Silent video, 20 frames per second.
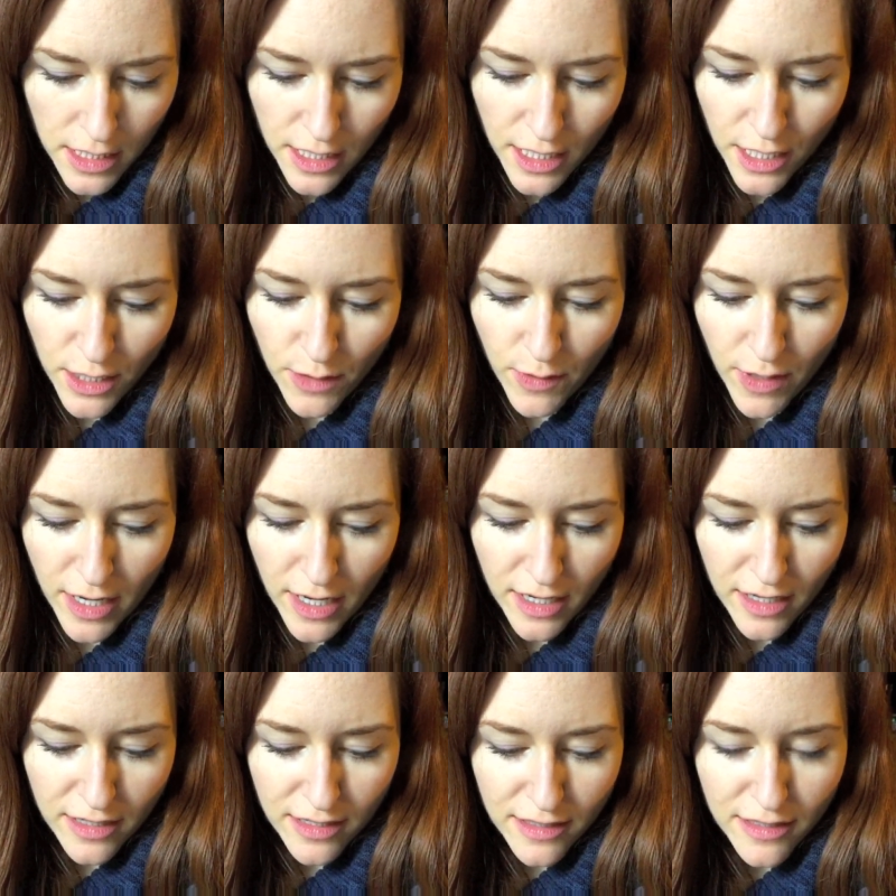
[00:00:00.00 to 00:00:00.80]

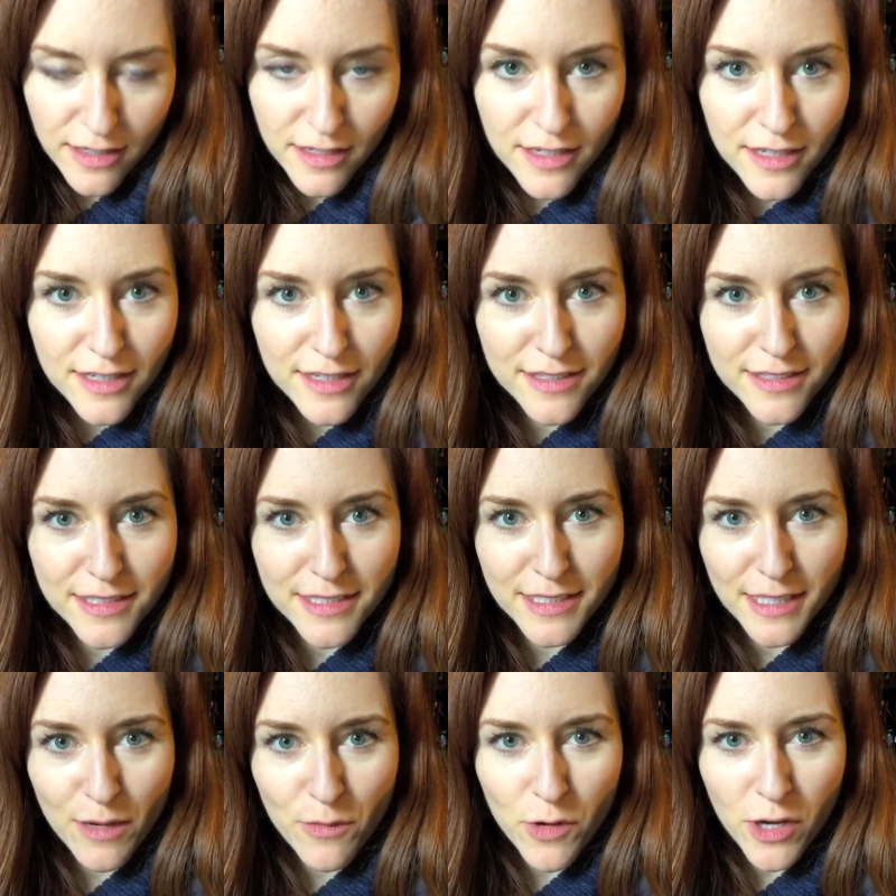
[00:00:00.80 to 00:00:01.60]
Anyway. It
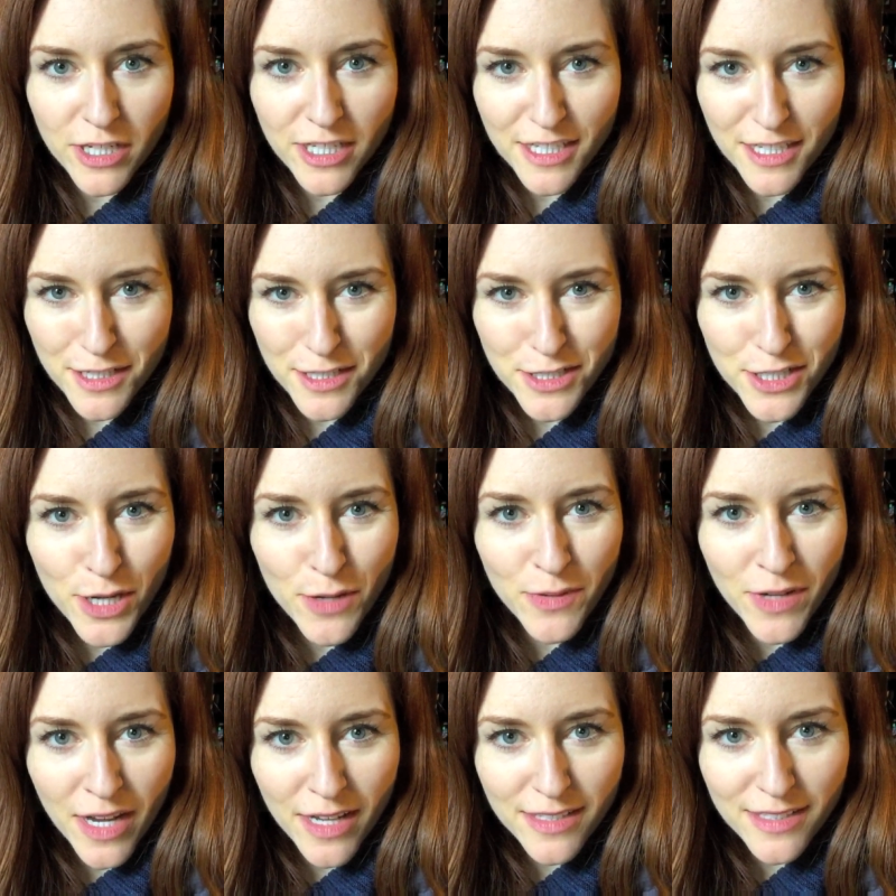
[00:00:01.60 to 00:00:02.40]
says, "I wanted a
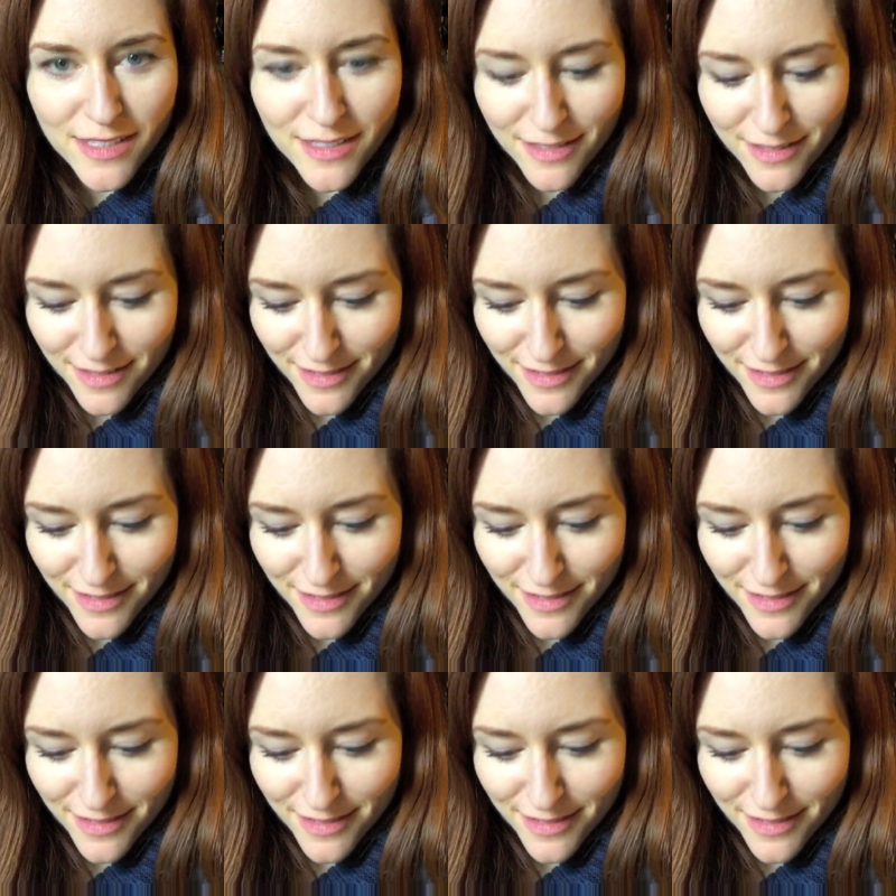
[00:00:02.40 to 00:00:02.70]
donut.